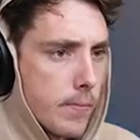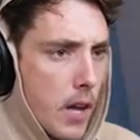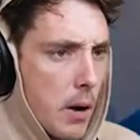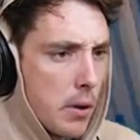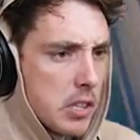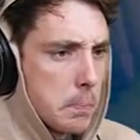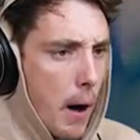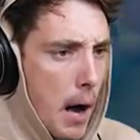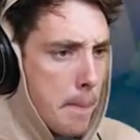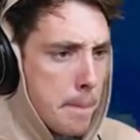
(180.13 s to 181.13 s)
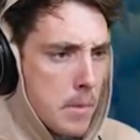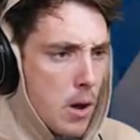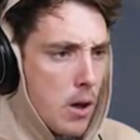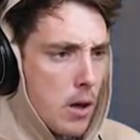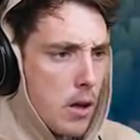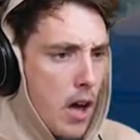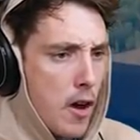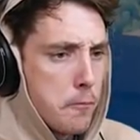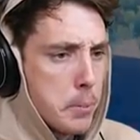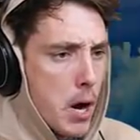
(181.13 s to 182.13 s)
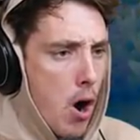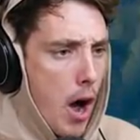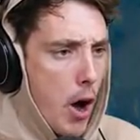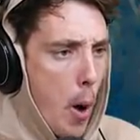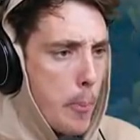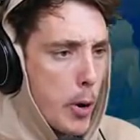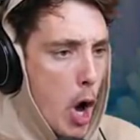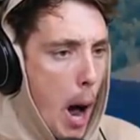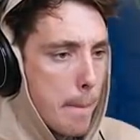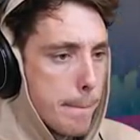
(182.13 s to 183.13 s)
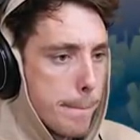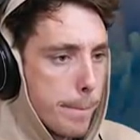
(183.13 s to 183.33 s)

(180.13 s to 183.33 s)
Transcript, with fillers: Anyone in this barn? FBI, open up!